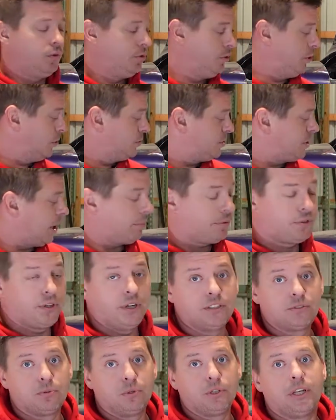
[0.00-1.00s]
Those type of
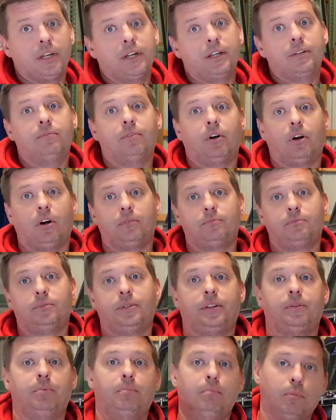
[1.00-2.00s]
things we'll get involved
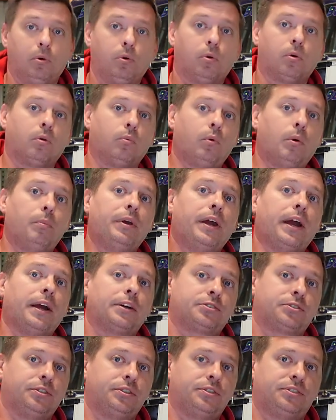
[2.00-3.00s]
with more when we
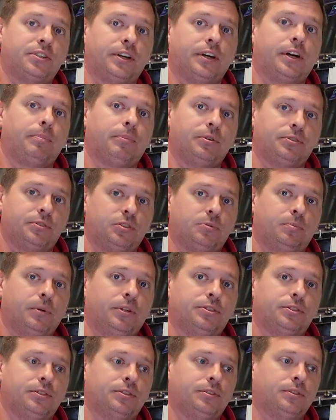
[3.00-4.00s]
actually set up the
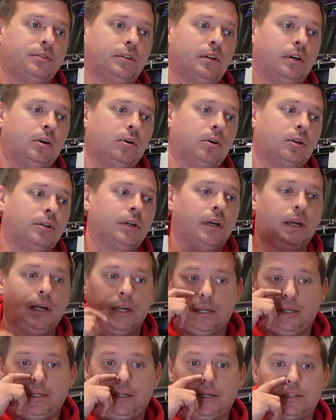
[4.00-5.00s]
suspension or
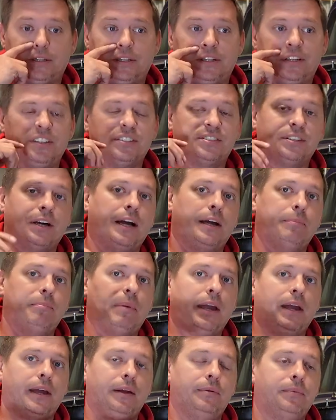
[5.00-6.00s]
get the design
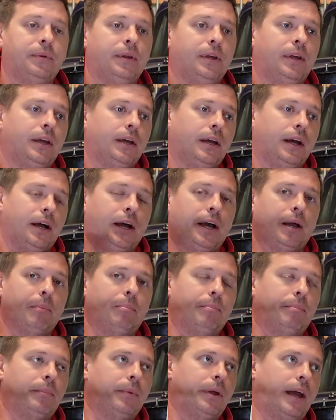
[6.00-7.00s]
made.
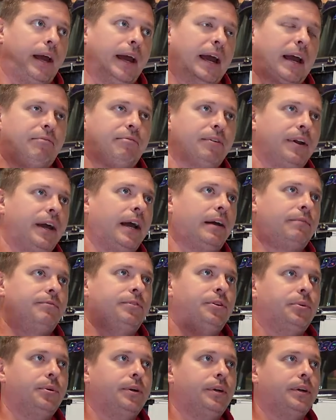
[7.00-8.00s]
I'm half and half
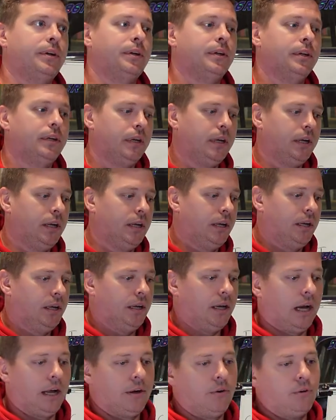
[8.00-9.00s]
doing,
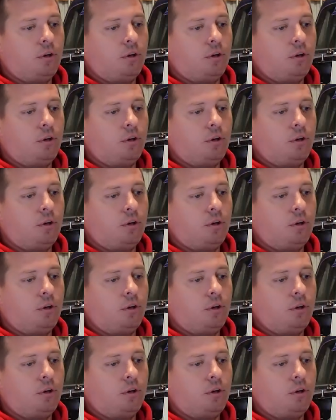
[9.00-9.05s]
I don't